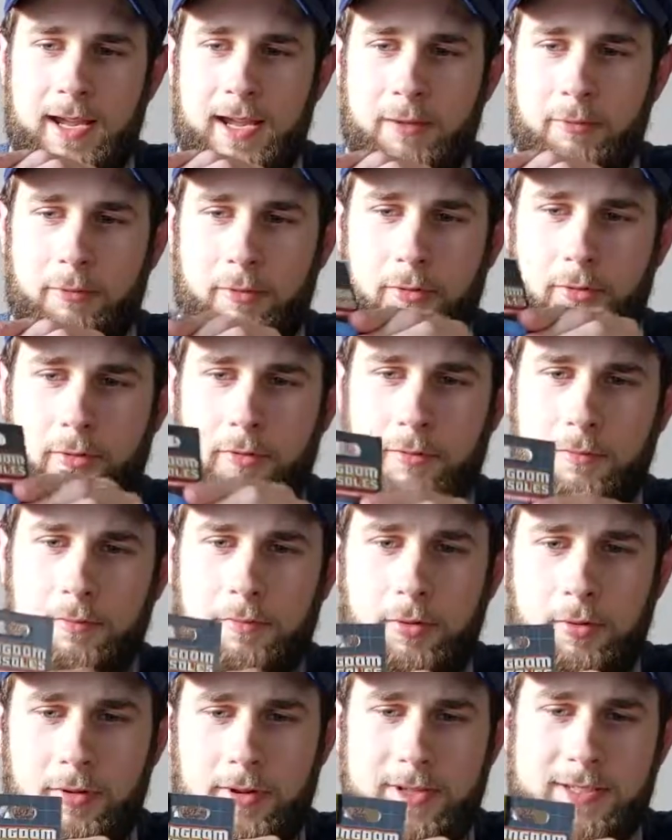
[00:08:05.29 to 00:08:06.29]
But
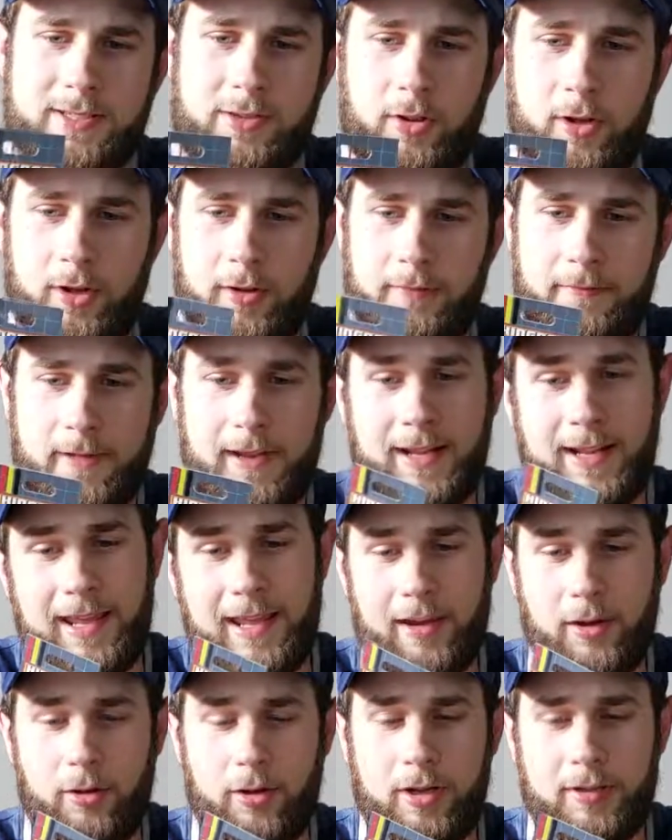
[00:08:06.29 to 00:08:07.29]
I will pull
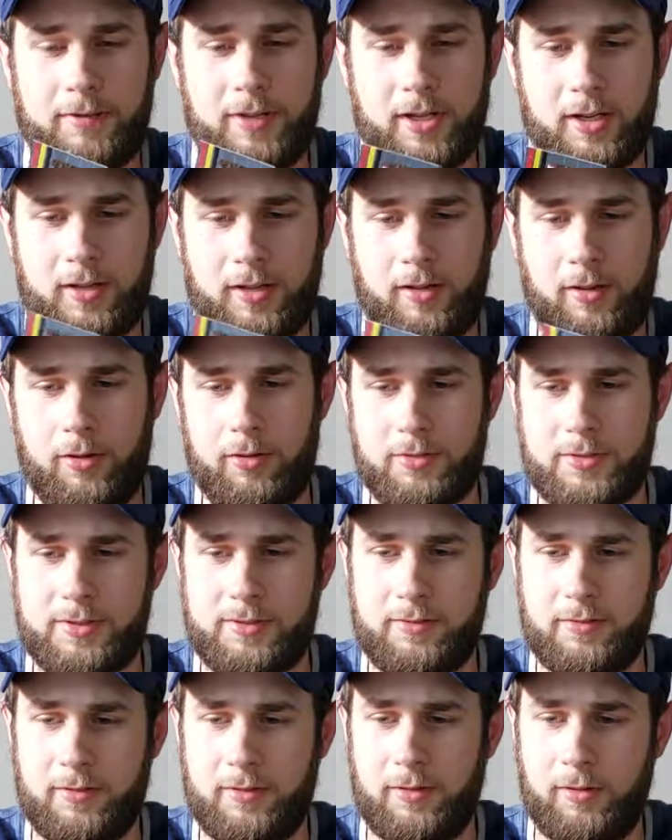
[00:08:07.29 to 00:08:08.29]
this off, and again, I'll
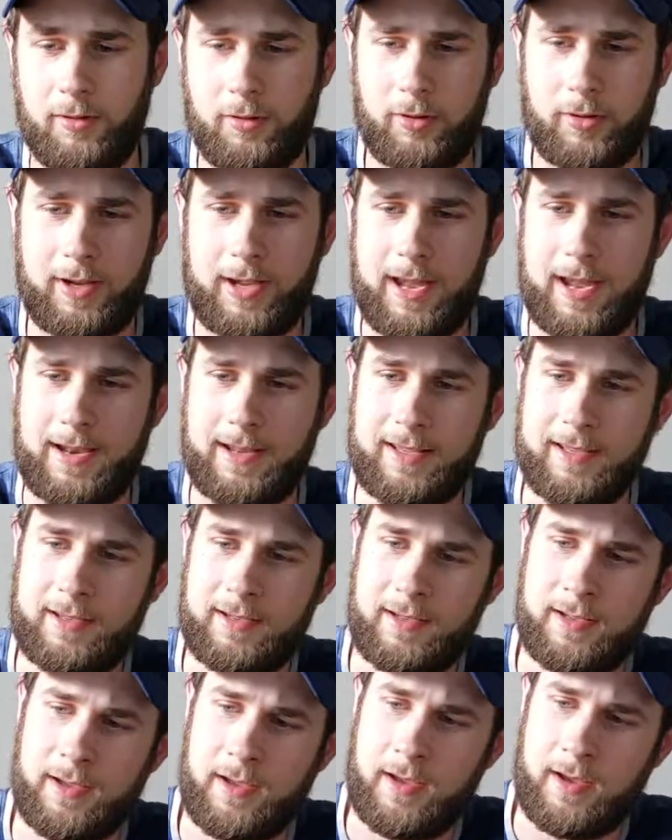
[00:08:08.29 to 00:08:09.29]
give you a closer
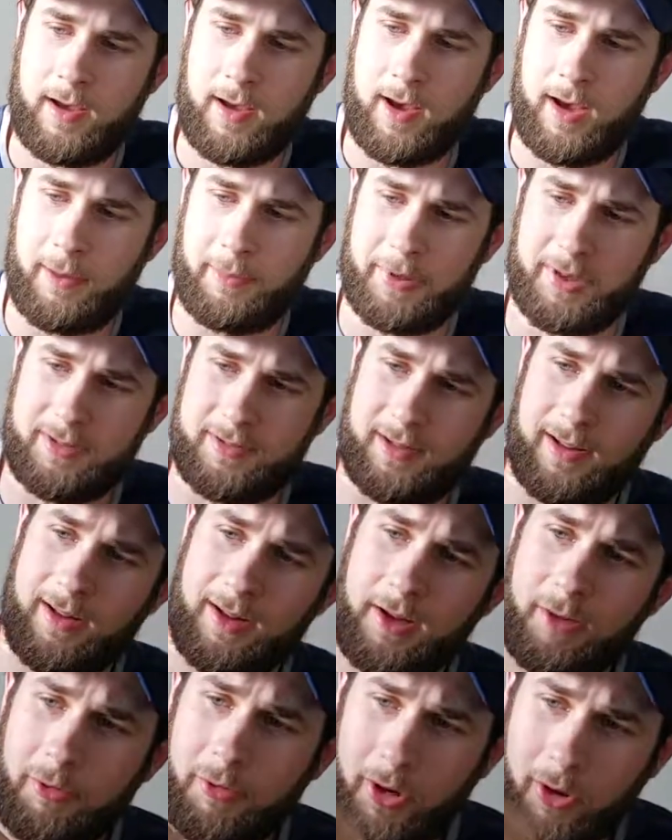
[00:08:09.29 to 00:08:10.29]
look at it.
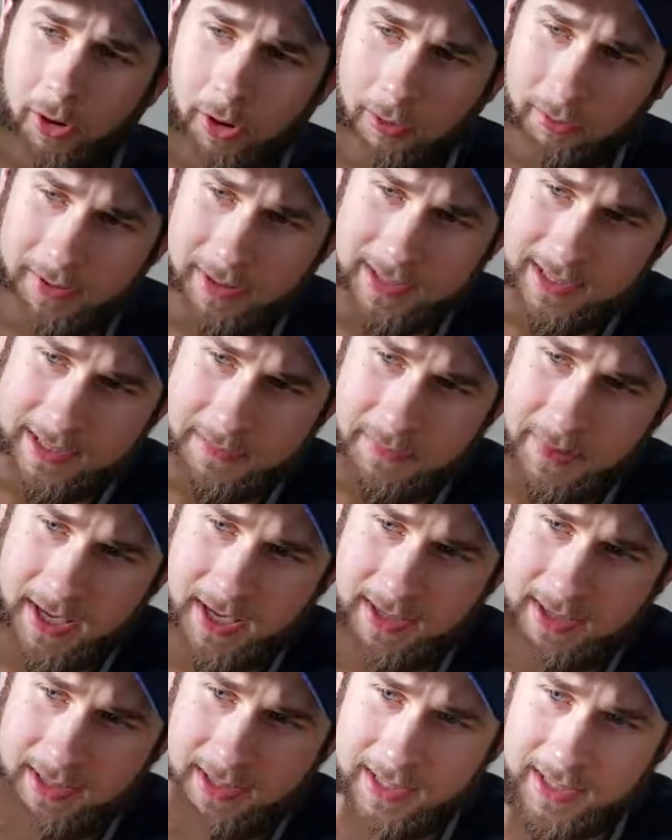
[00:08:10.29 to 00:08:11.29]
But there's a lot going
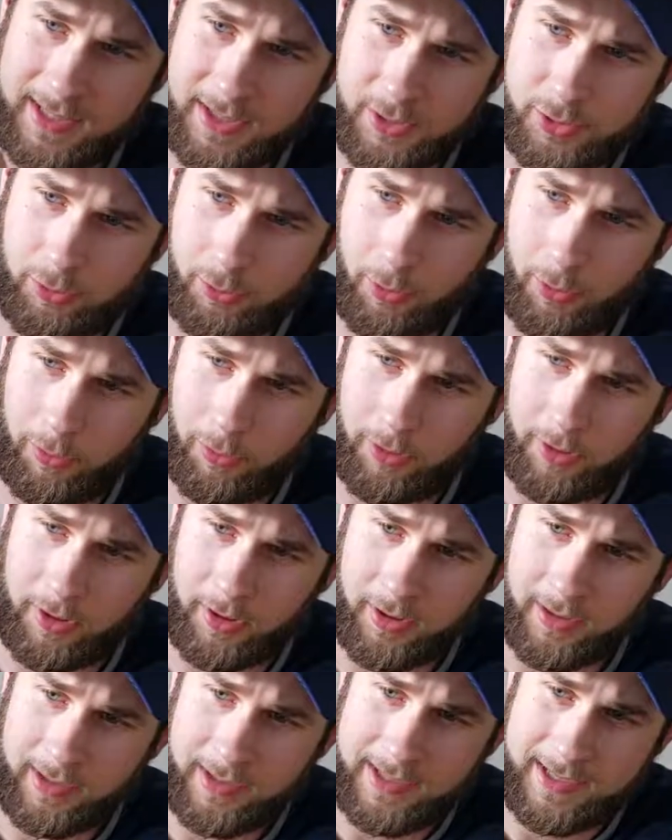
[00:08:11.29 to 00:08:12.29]
on with this pin. The
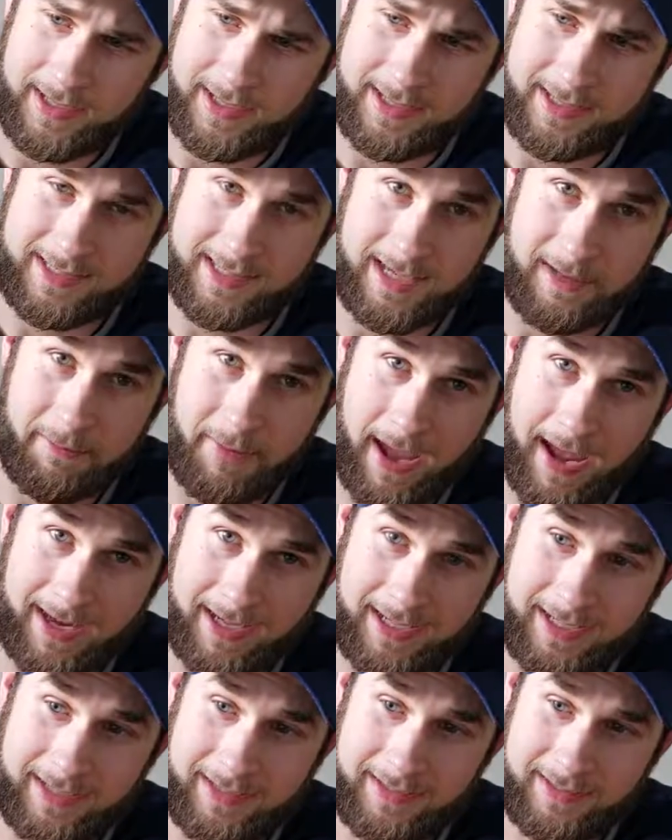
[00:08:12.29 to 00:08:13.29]
controller
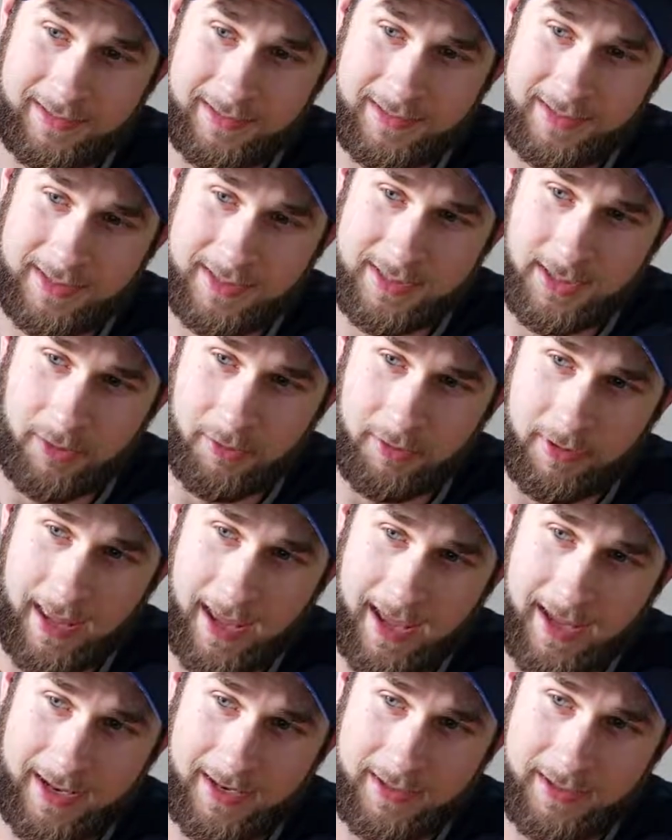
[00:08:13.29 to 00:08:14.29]
is a magnet,
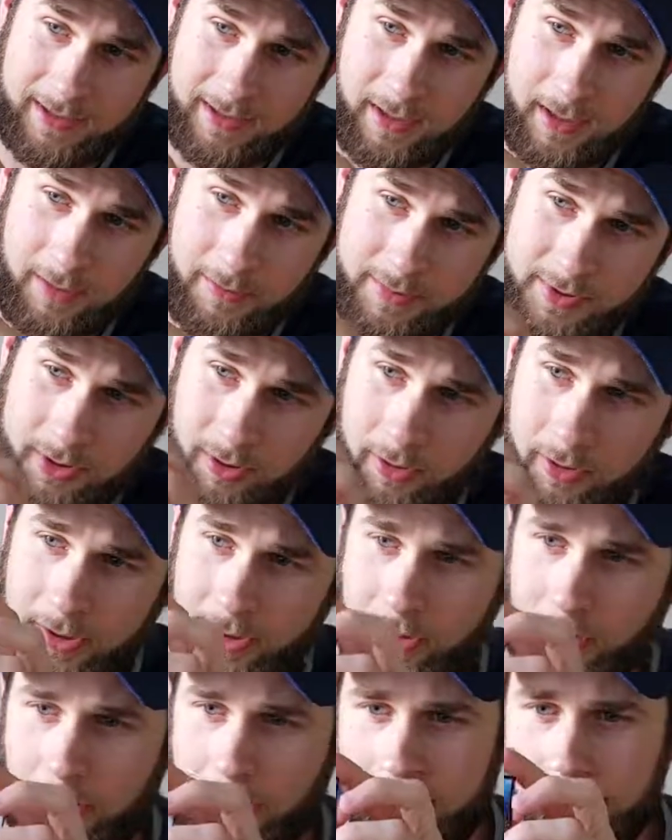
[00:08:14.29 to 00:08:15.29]
so that
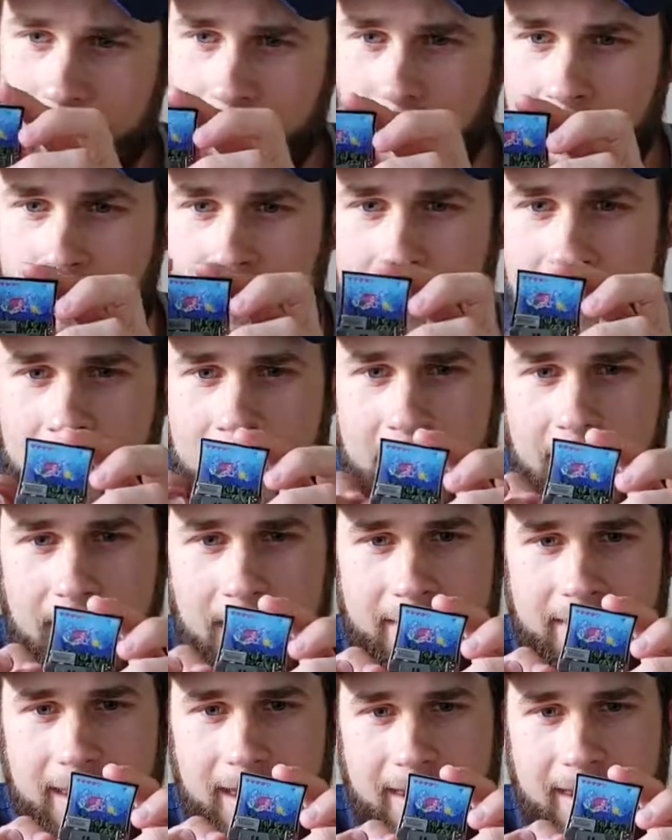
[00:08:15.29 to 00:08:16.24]
comes on and off.